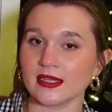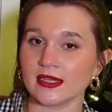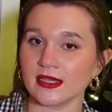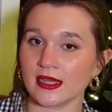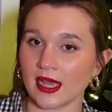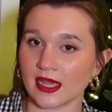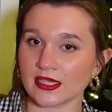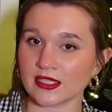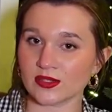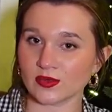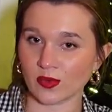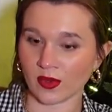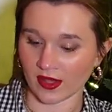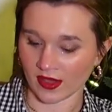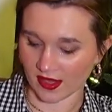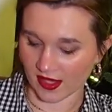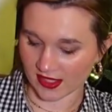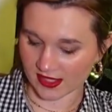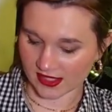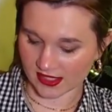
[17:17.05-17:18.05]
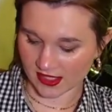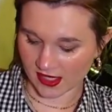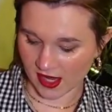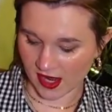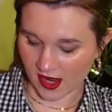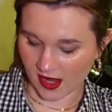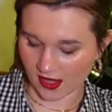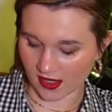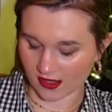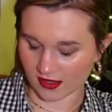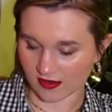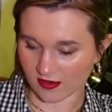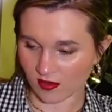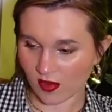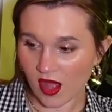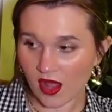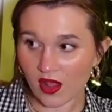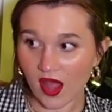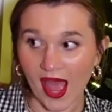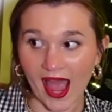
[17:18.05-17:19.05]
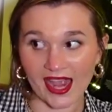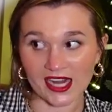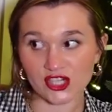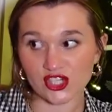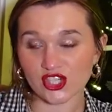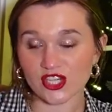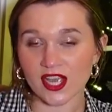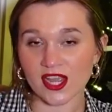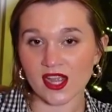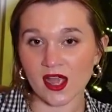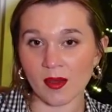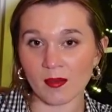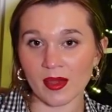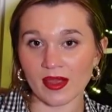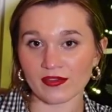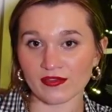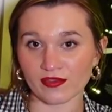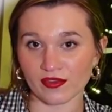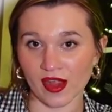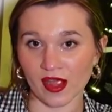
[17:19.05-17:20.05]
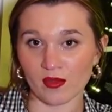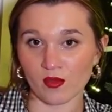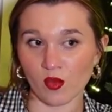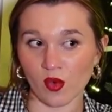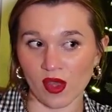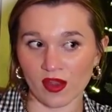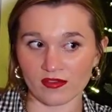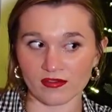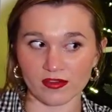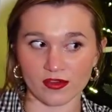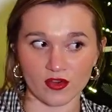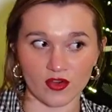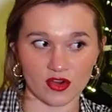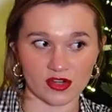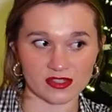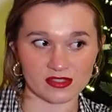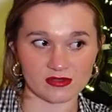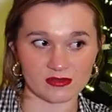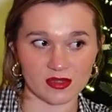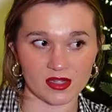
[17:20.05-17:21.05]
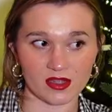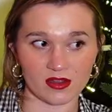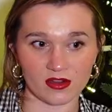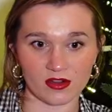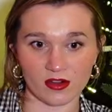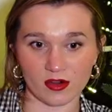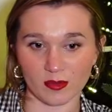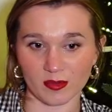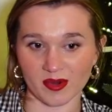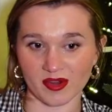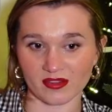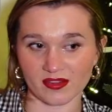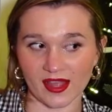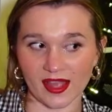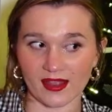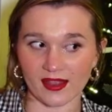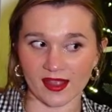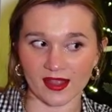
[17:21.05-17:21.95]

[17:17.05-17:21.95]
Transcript: nice one that's not, well, actually I got my friend one for Christmas or her birthday